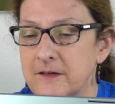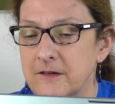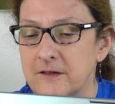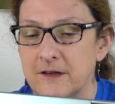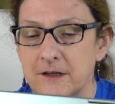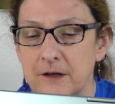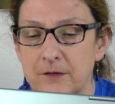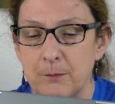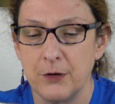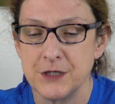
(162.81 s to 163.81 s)
This is,
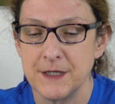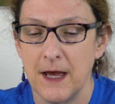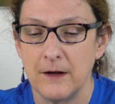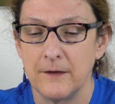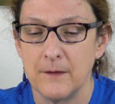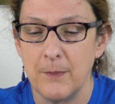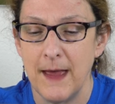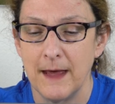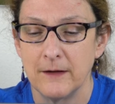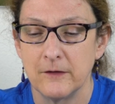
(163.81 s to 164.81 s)
if you push down on the
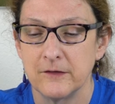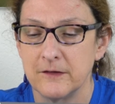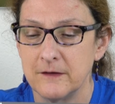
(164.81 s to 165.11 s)
panels,